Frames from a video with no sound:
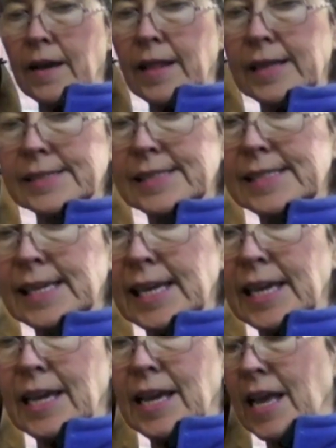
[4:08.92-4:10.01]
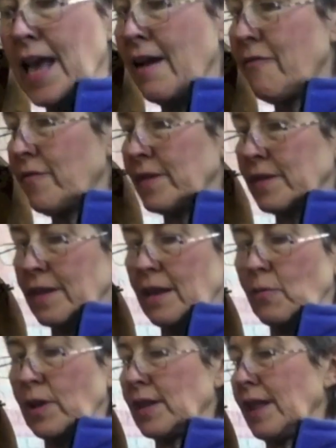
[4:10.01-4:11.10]
Let's see. F
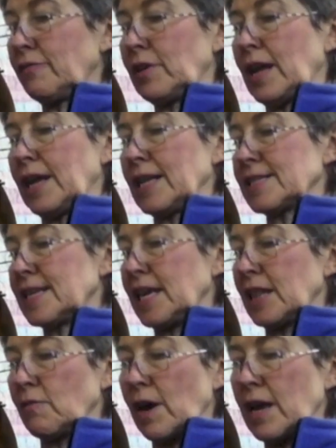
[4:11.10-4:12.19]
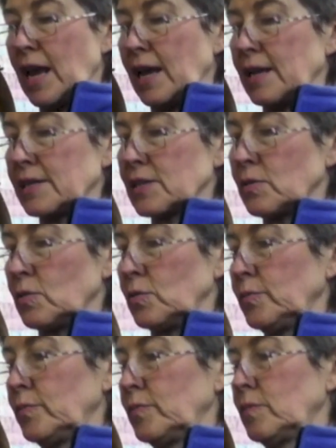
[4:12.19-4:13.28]
in the left hand and C in the right hand is cool.